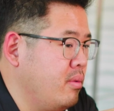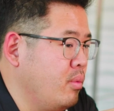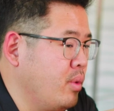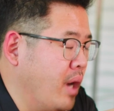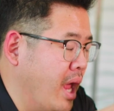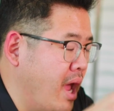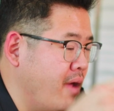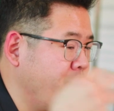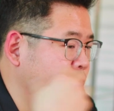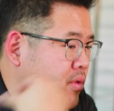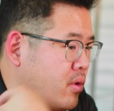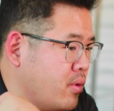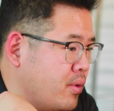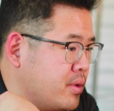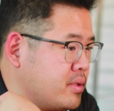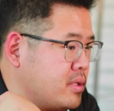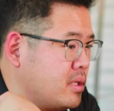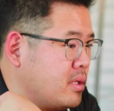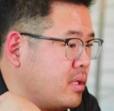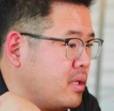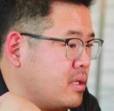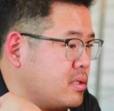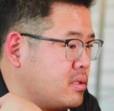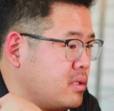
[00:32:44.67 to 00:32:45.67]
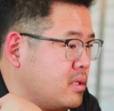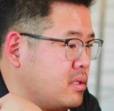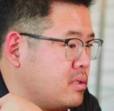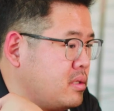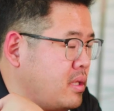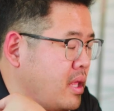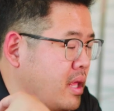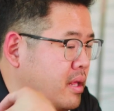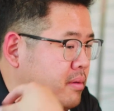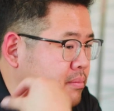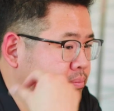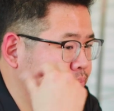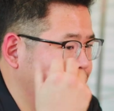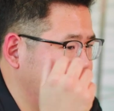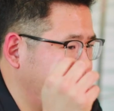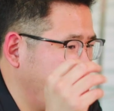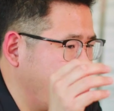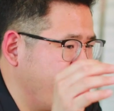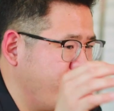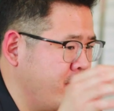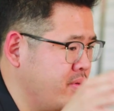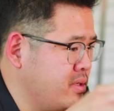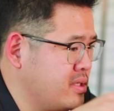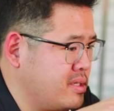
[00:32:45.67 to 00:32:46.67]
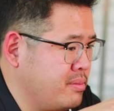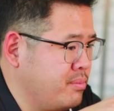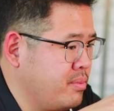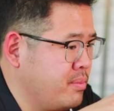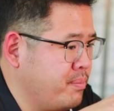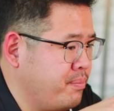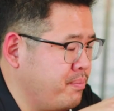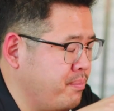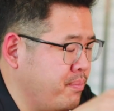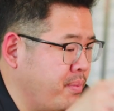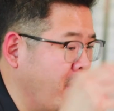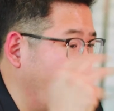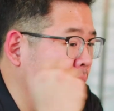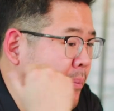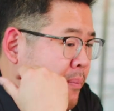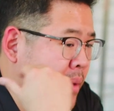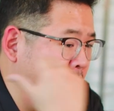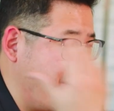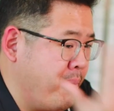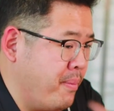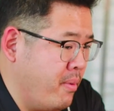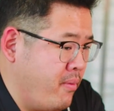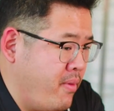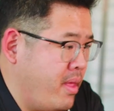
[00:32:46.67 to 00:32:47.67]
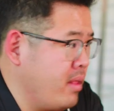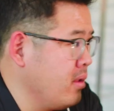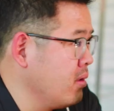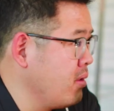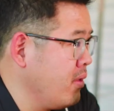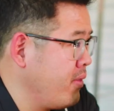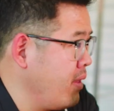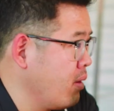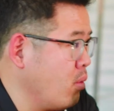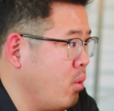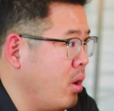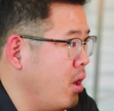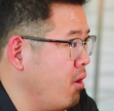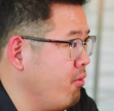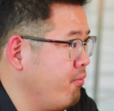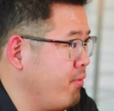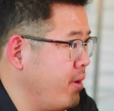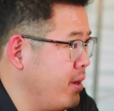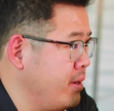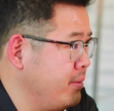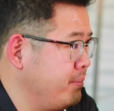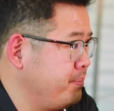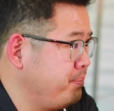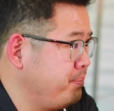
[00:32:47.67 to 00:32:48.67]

what I've noticed at least is that even some on paper they look like they qualify.